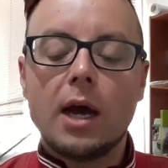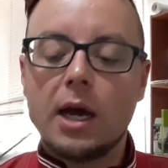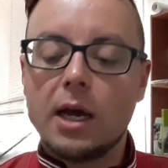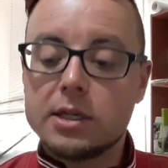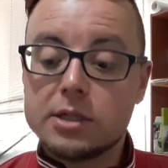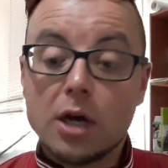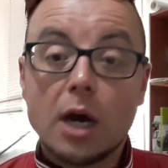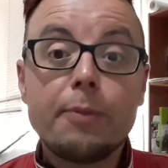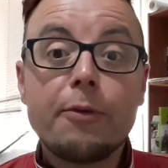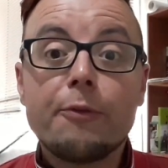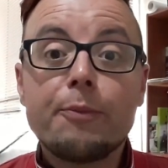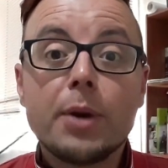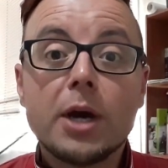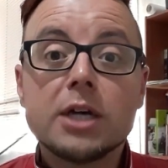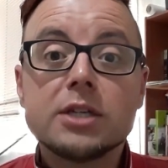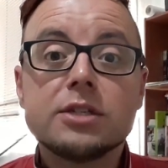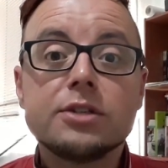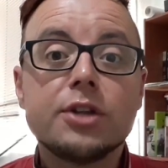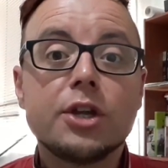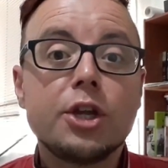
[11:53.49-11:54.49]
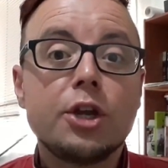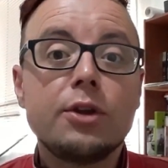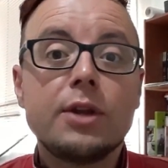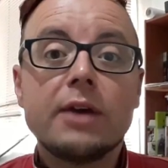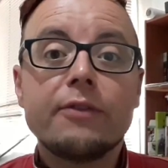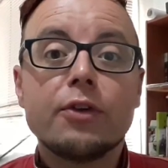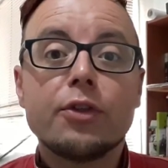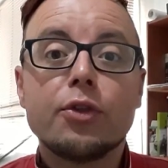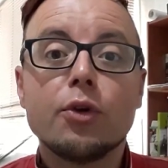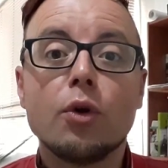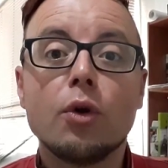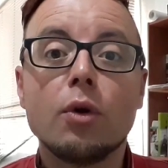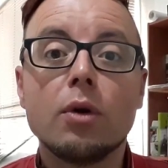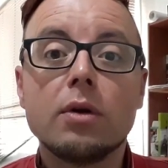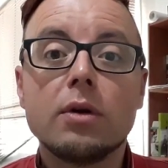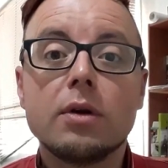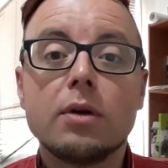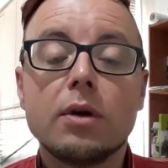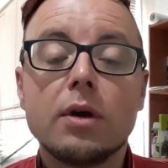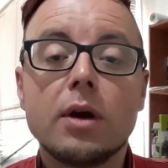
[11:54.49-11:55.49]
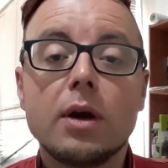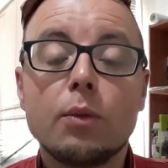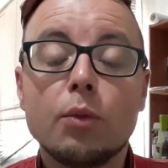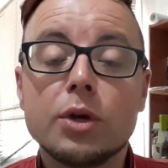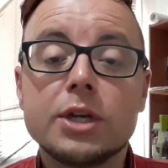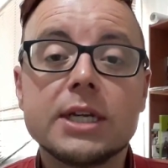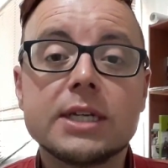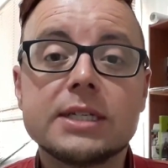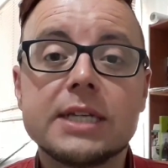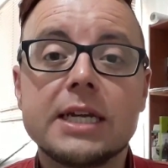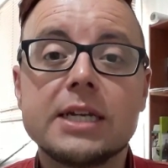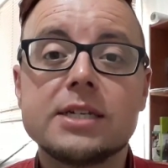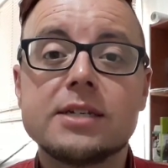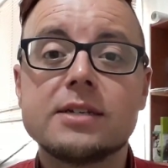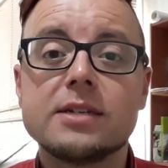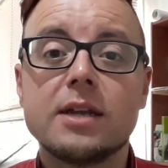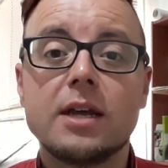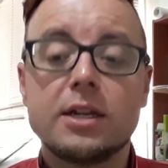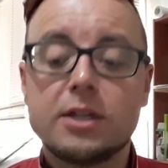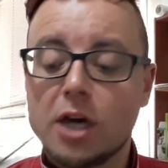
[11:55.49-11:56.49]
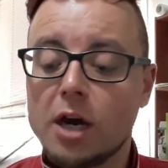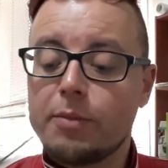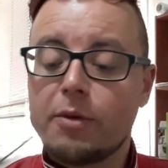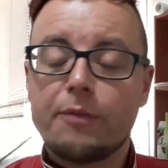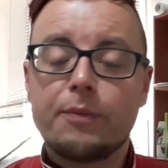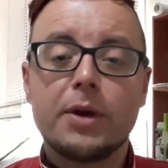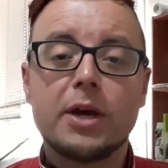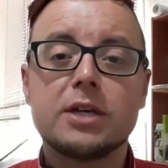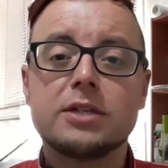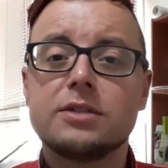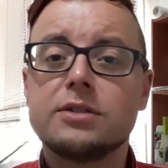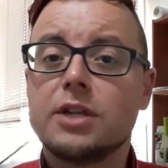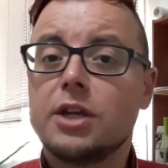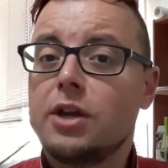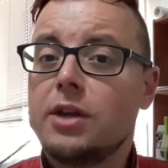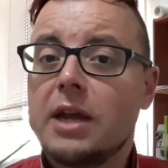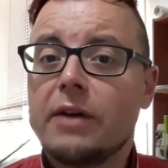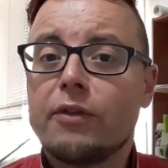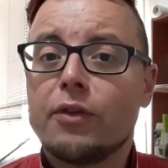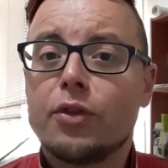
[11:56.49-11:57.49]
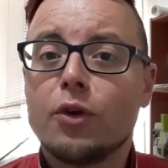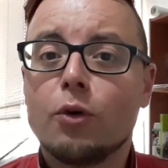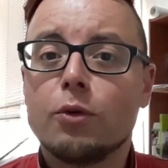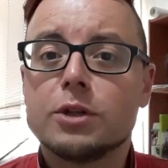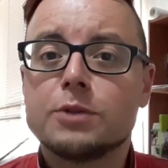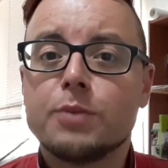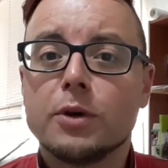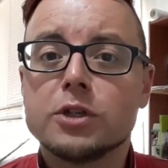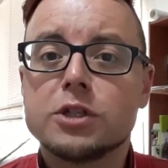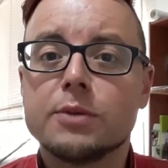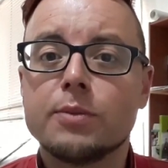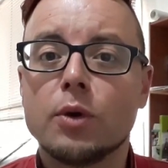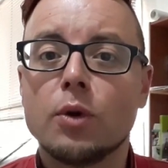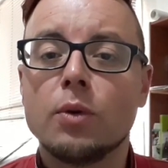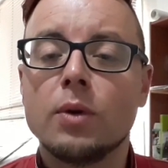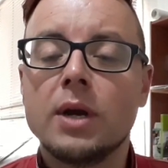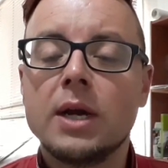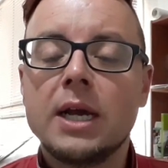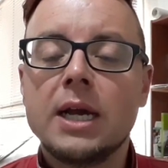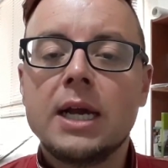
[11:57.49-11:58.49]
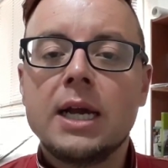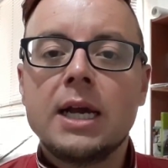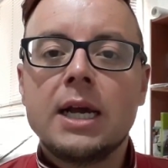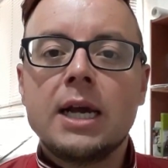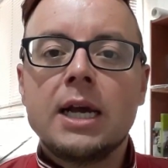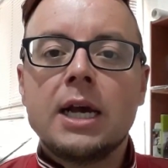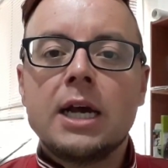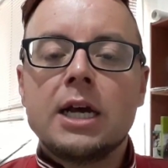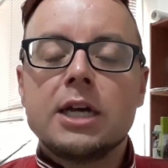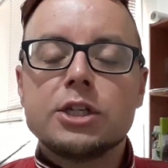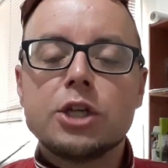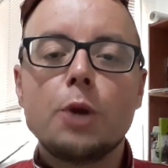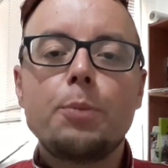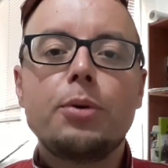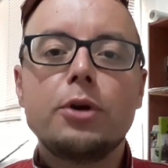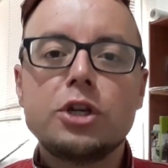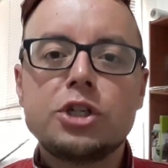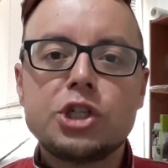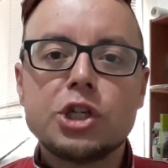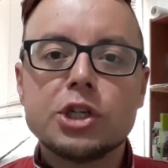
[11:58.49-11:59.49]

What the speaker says: a type of person that you never thought would exist, a type of person that you never thought was possible. So push